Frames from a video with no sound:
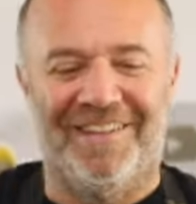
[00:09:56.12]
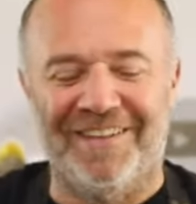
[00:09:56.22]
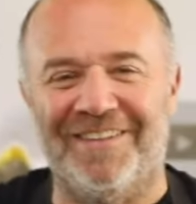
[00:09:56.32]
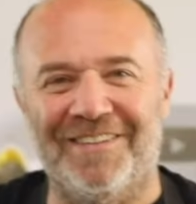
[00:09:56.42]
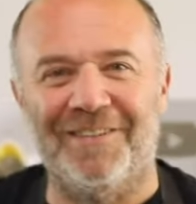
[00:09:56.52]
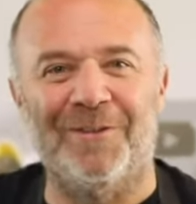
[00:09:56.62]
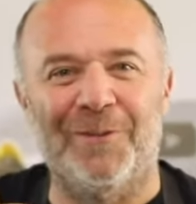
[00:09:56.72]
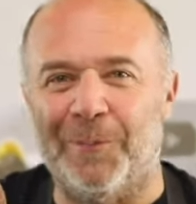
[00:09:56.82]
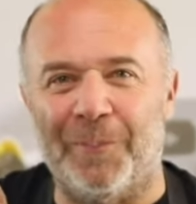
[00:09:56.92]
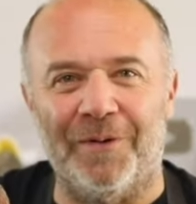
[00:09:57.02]
It's
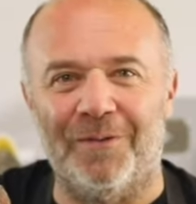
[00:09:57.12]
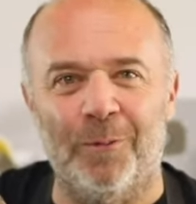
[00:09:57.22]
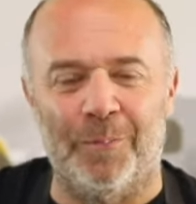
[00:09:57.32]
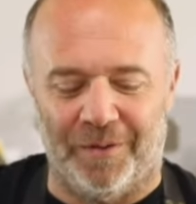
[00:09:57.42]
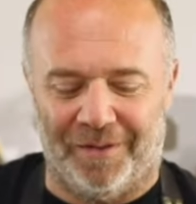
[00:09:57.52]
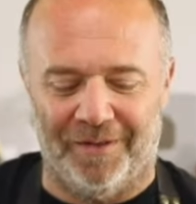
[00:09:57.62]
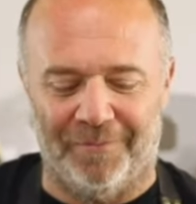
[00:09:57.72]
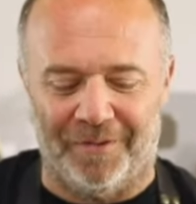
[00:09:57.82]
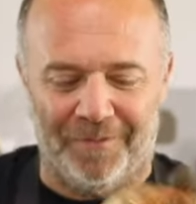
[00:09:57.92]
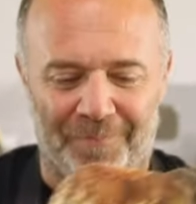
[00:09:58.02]
super, super
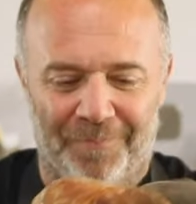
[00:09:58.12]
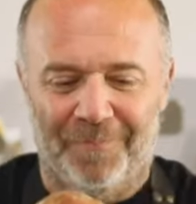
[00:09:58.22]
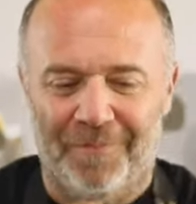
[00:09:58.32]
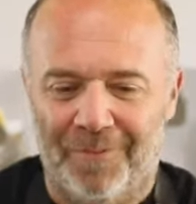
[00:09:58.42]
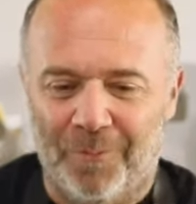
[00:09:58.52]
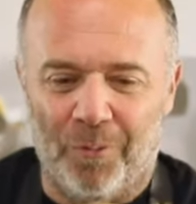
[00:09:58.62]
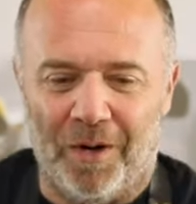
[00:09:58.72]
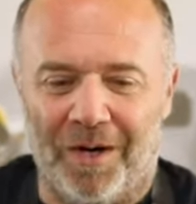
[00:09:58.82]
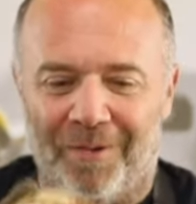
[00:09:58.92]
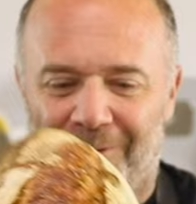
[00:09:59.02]
heavy.
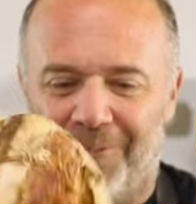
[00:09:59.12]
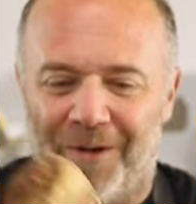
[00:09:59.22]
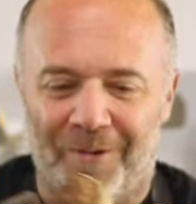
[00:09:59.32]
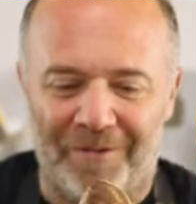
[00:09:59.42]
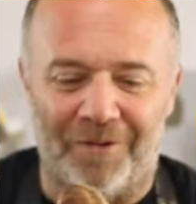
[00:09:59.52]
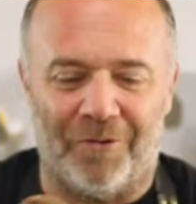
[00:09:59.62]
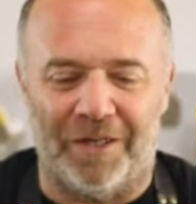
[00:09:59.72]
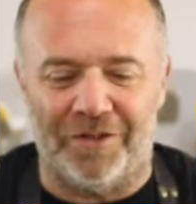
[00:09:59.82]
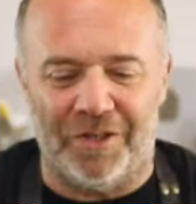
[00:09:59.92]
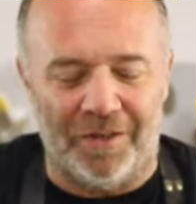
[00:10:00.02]
Wow, wow, and
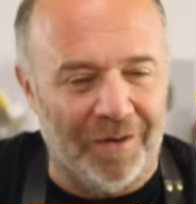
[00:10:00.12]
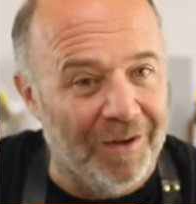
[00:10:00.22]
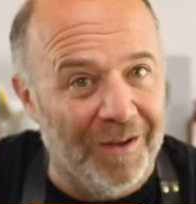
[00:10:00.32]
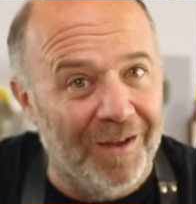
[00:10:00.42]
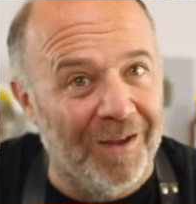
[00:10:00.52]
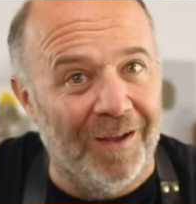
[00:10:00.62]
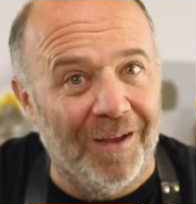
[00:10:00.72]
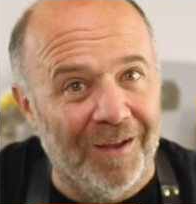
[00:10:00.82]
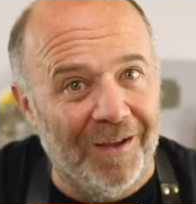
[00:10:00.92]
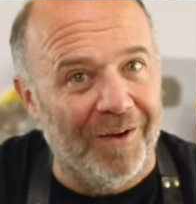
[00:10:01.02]
crunchy.
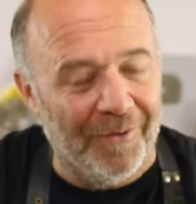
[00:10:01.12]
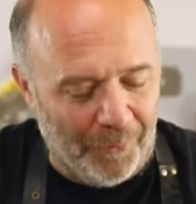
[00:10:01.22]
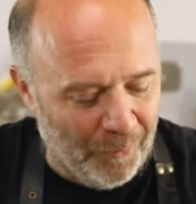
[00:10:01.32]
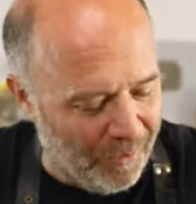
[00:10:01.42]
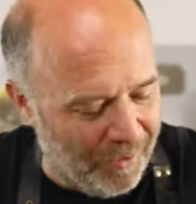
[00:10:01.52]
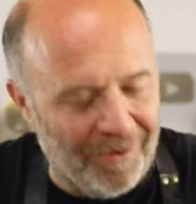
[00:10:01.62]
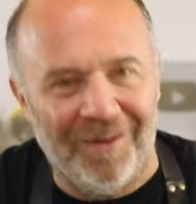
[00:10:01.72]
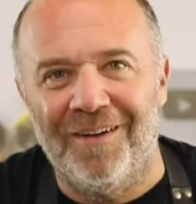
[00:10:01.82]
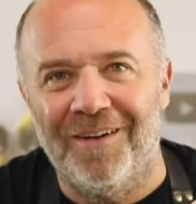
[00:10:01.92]
Wow.